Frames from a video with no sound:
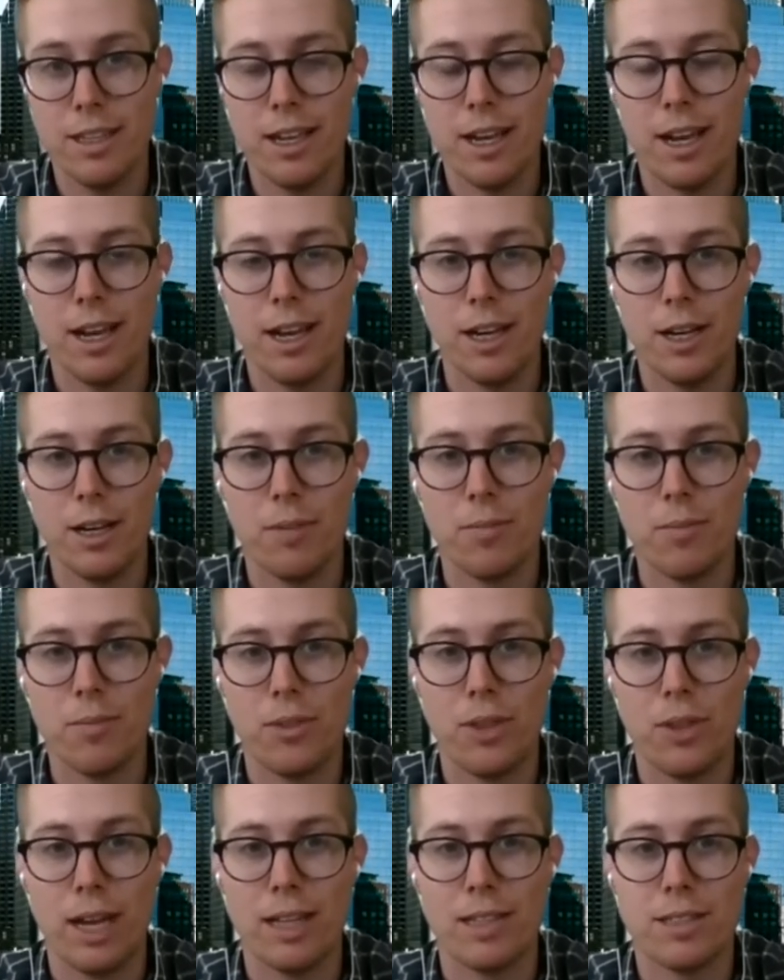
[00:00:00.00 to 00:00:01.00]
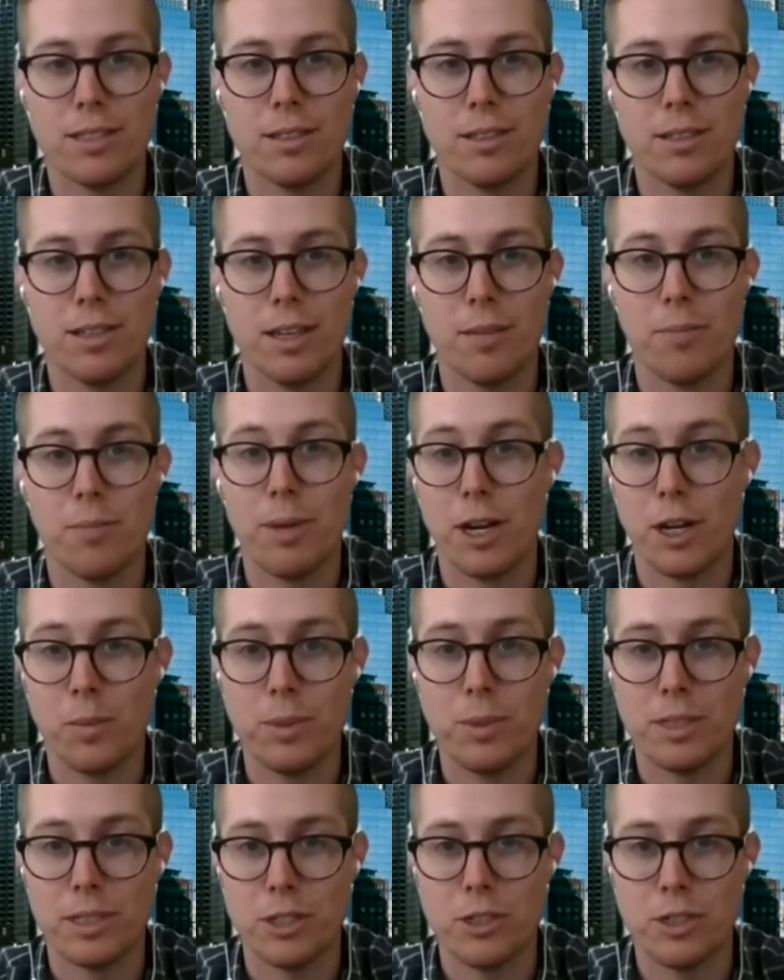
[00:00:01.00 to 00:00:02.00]
that's a better
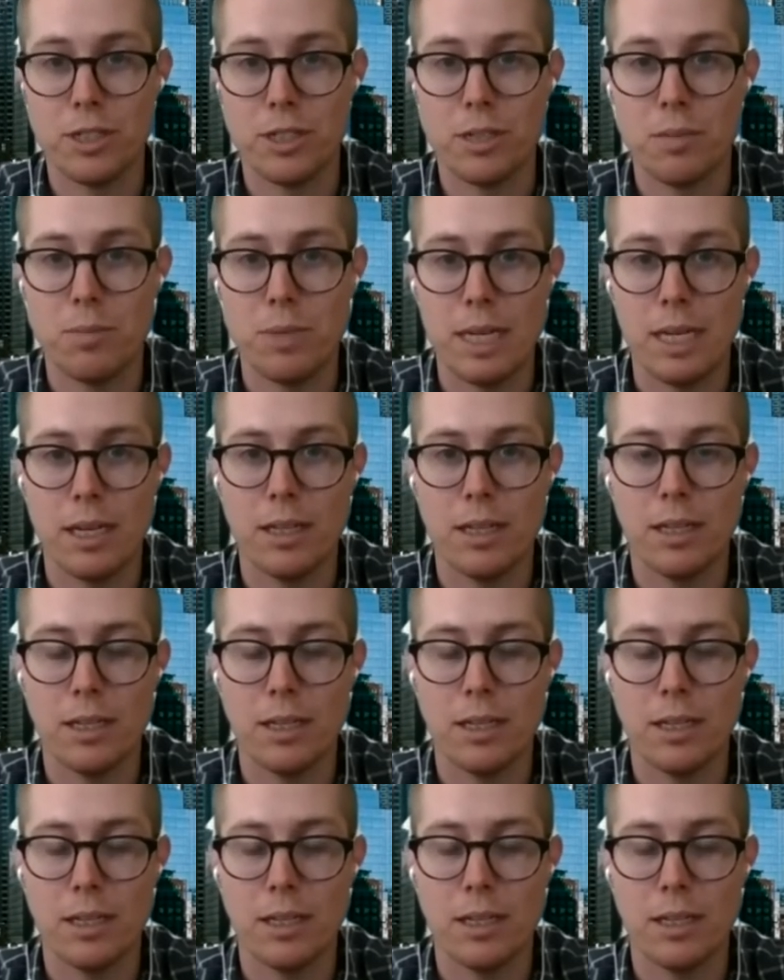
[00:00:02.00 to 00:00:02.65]
position to be in.